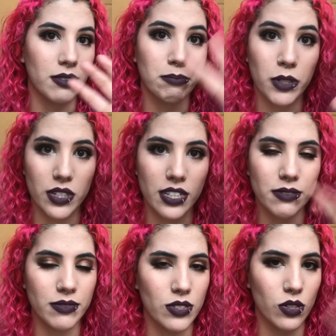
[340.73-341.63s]
mirror,
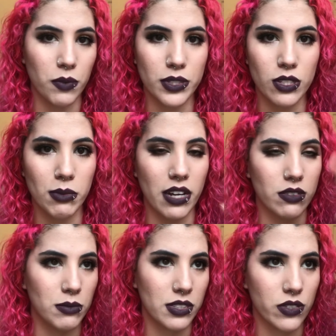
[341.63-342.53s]
so I went to the
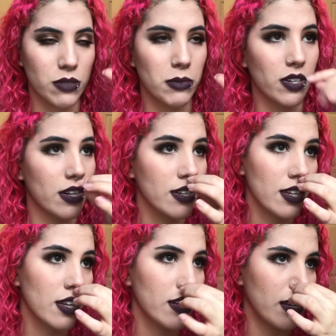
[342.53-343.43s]
bathroom and there was a mirror,
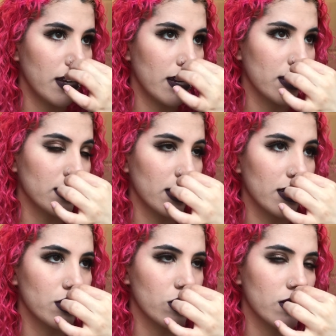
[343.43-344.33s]
and
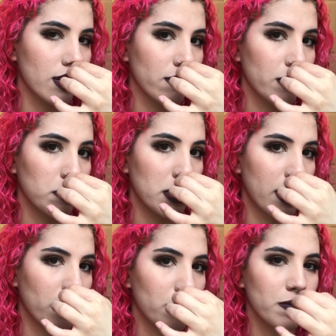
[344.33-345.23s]
I just like flipped it
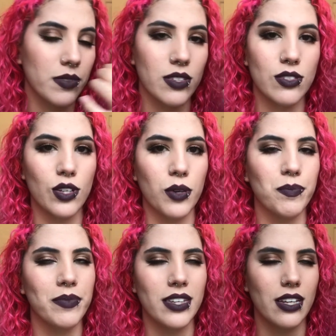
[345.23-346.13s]
out. So
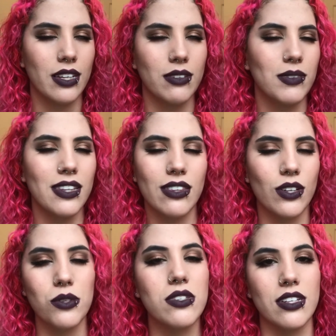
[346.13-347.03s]
when
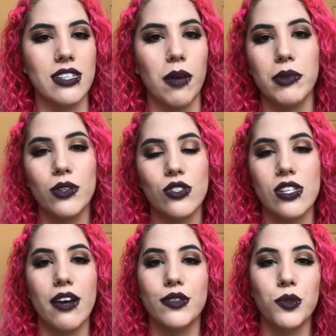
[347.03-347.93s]
those things happen, you just
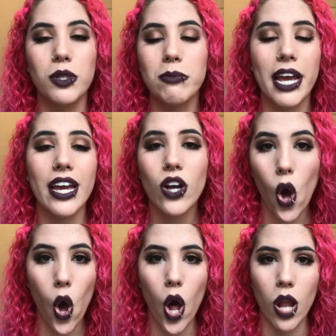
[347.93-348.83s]
have to remain
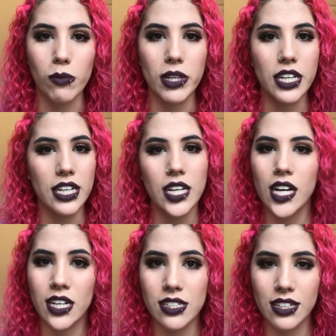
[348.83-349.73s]
calm,
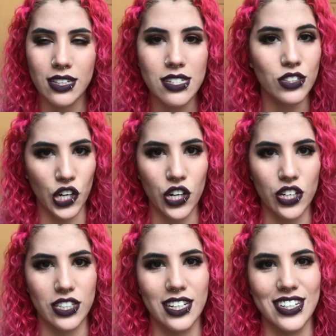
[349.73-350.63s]
because it doesn't
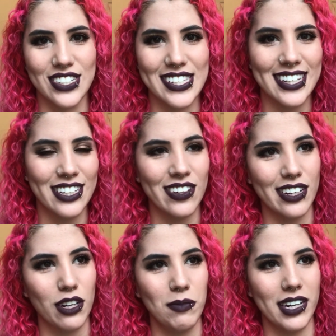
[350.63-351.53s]
hurt. It's just kind of
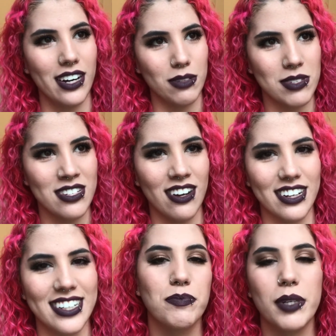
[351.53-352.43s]
like, oh my god, I'm
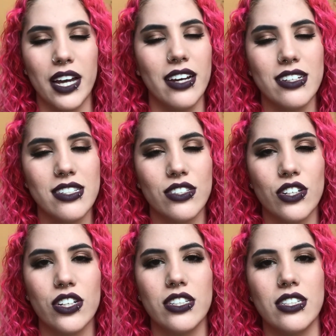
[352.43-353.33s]
stuck. But yeah, it doesn't
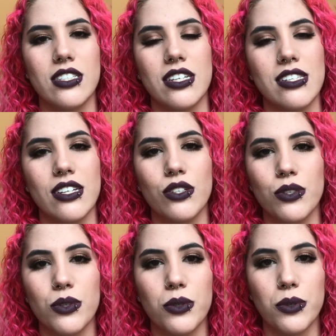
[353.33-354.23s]
hurt. It's easy
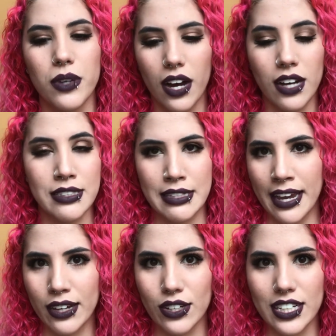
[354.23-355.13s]
to
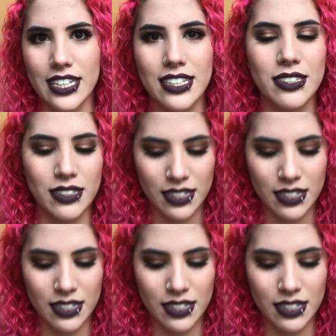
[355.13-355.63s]
untangle it.